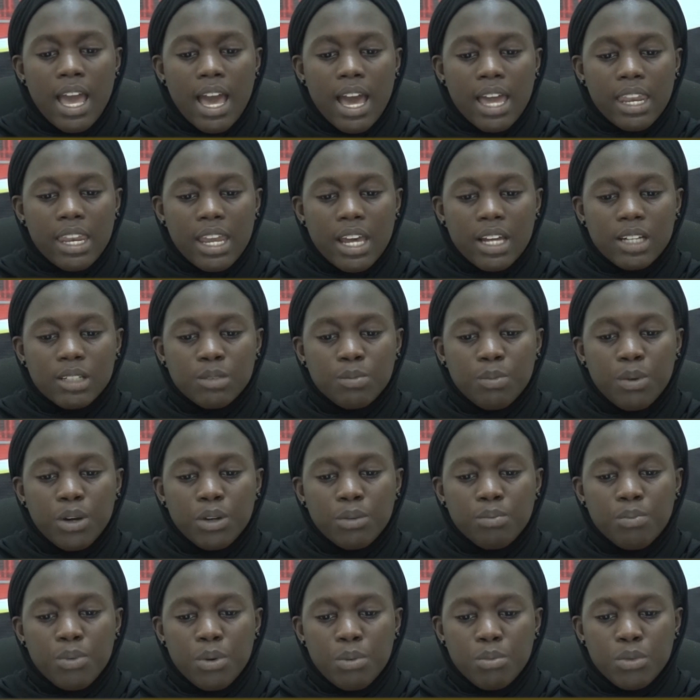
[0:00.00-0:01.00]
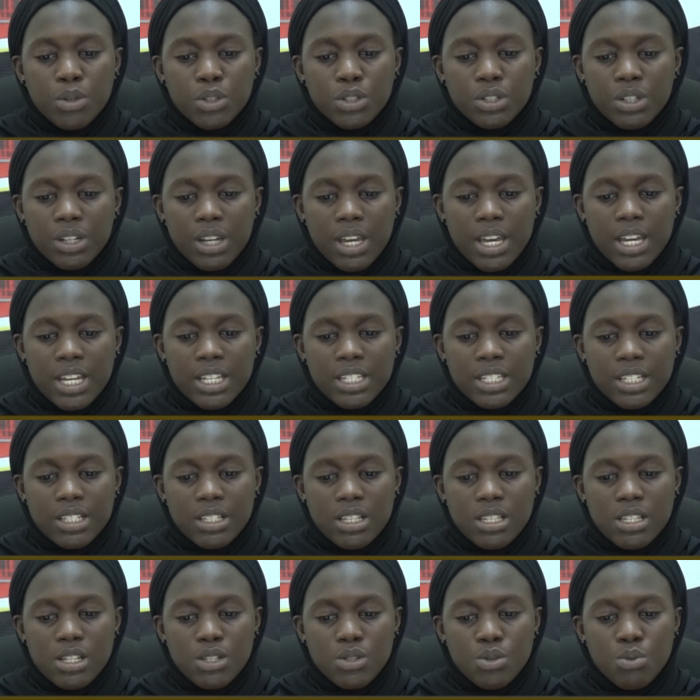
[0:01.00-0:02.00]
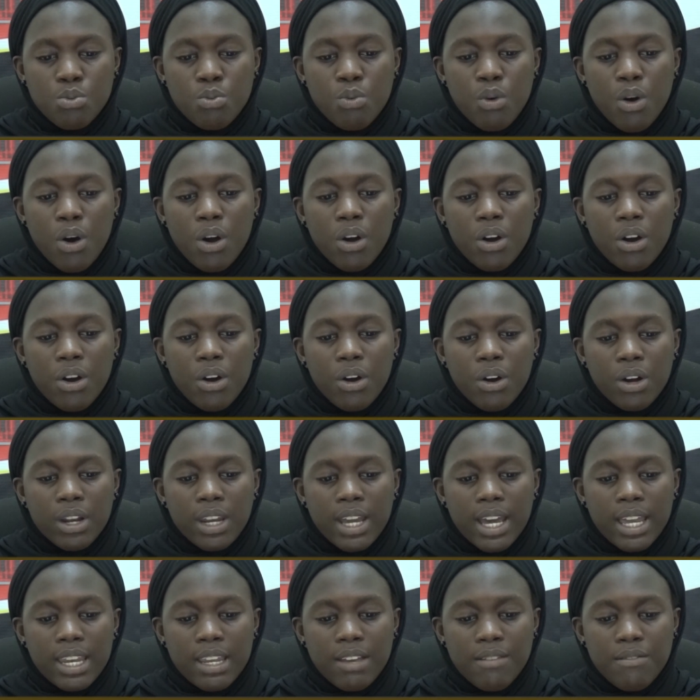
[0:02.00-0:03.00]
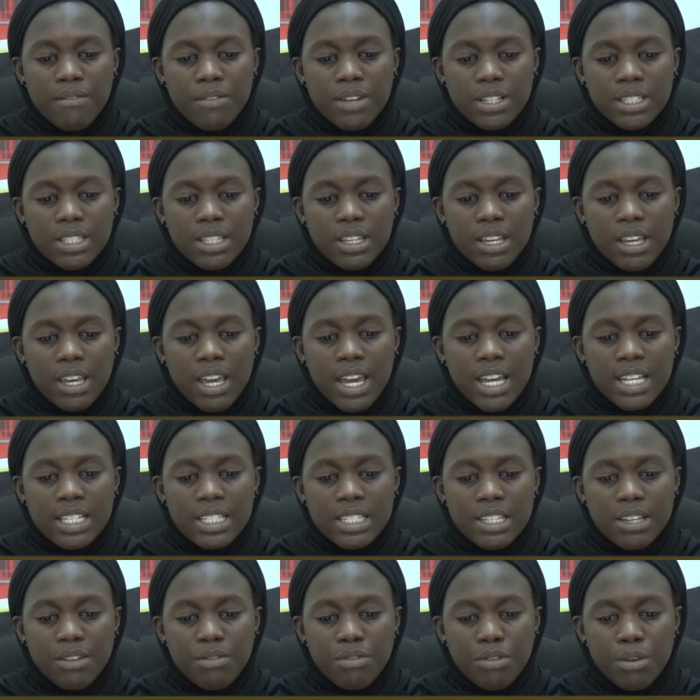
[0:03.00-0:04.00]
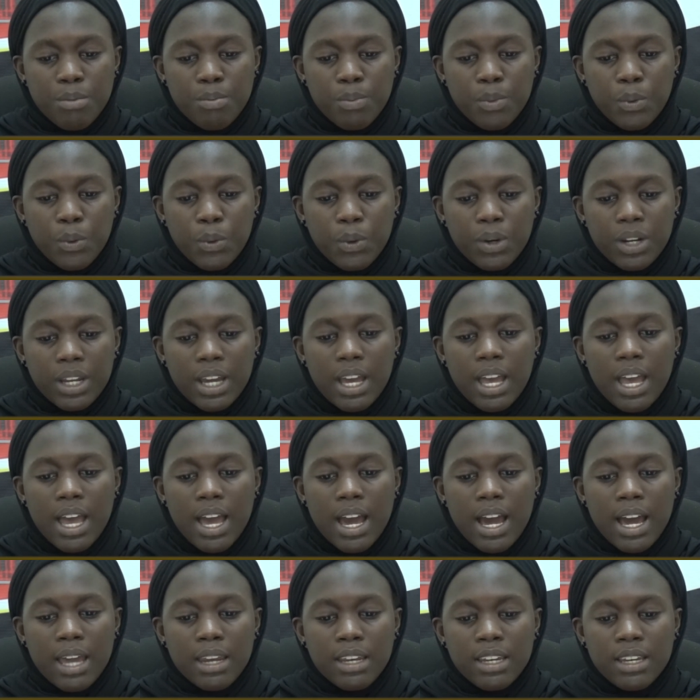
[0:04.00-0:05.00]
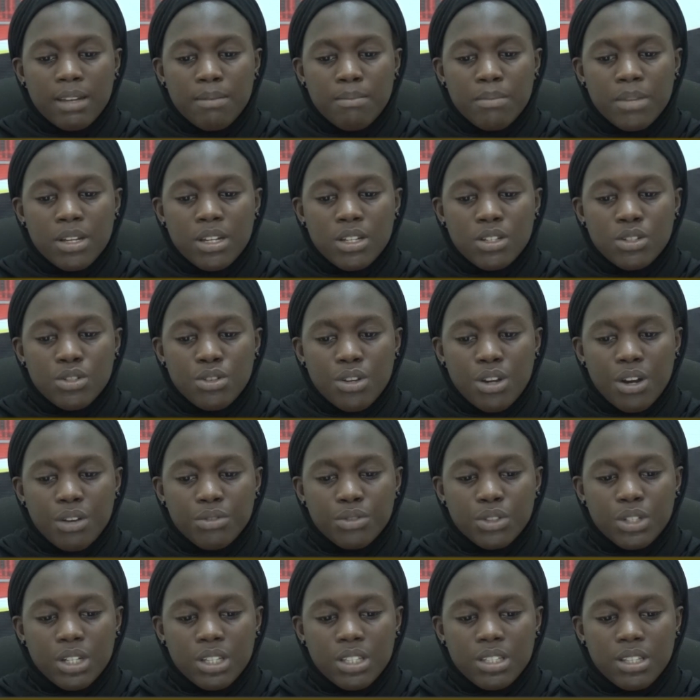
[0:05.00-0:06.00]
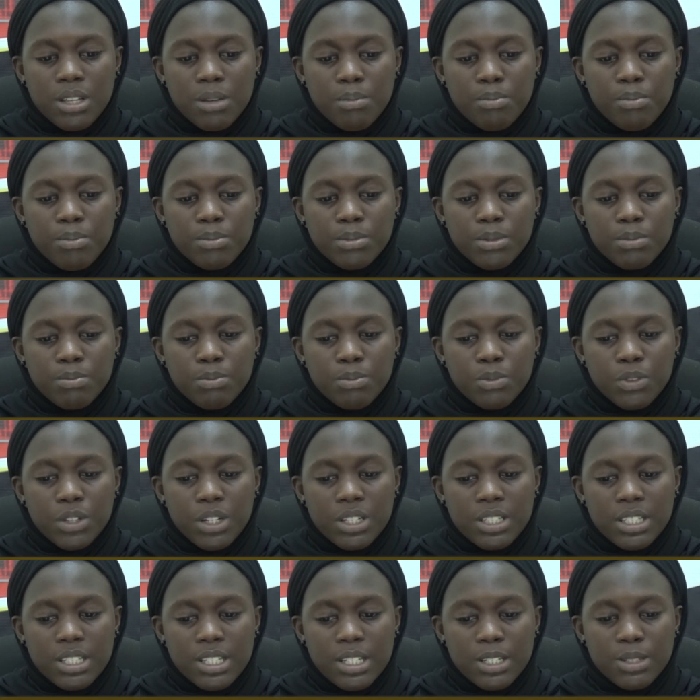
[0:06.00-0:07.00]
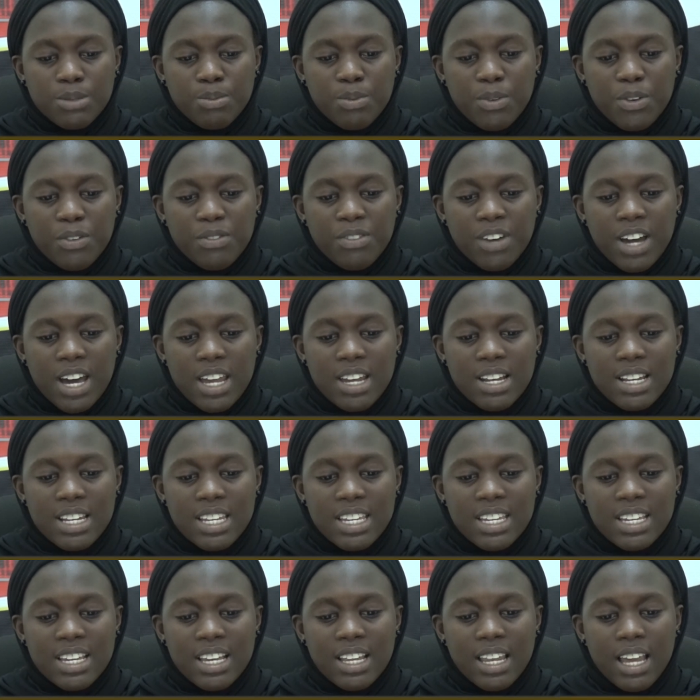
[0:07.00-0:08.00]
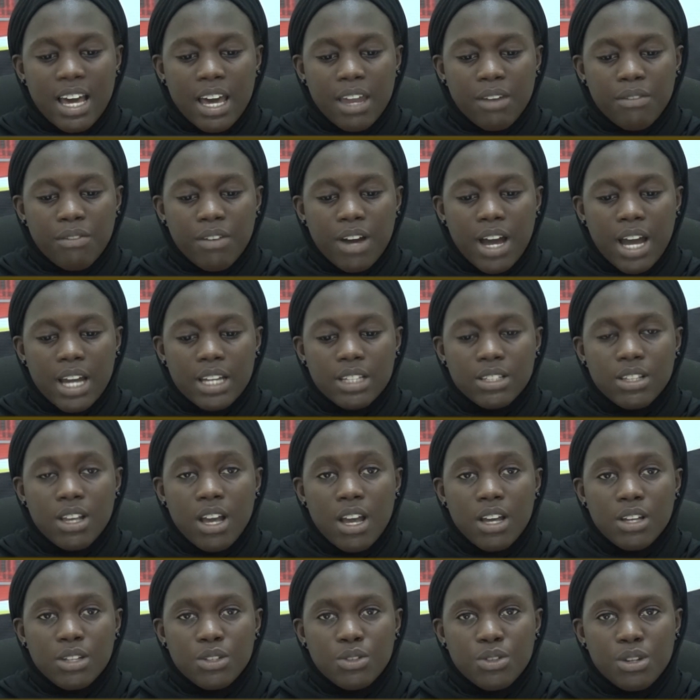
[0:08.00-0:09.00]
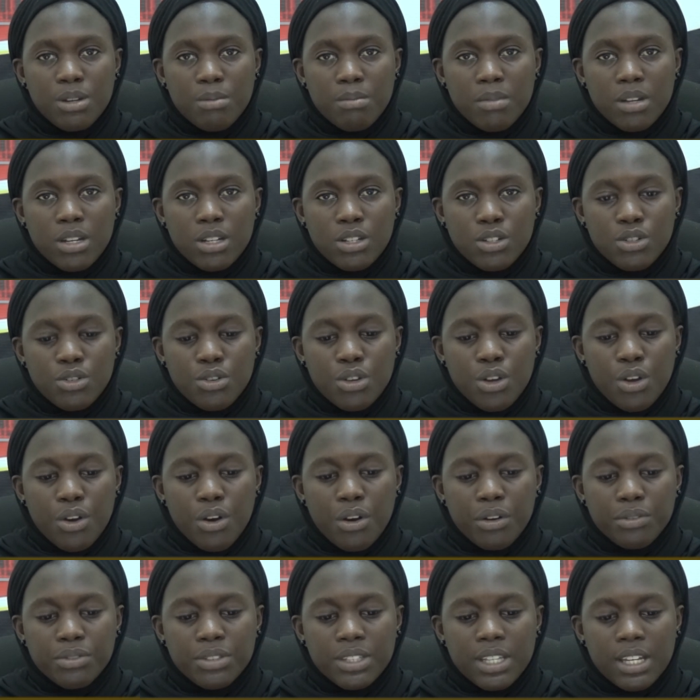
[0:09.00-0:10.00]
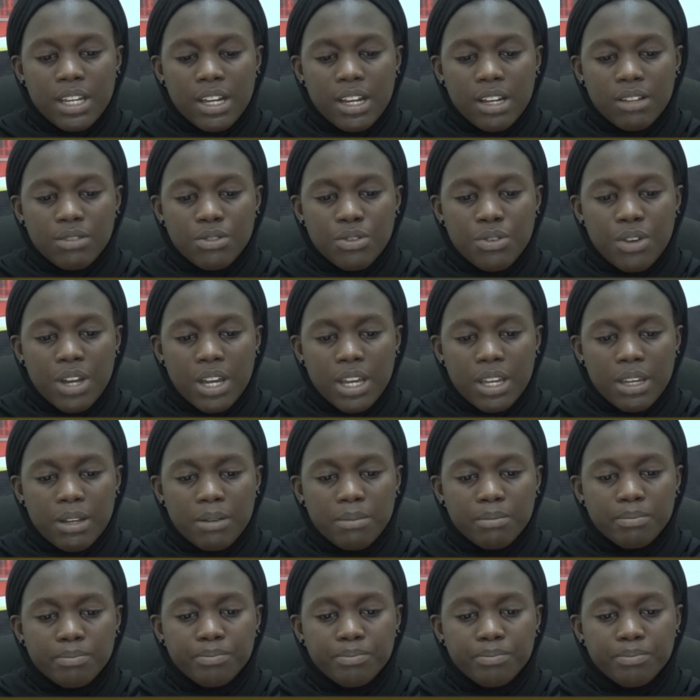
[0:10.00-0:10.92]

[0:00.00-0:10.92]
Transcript: and Export Promotion Agency to work on an investigative report, and the Ministry of Justice provide legal advice to the Ministry of Trade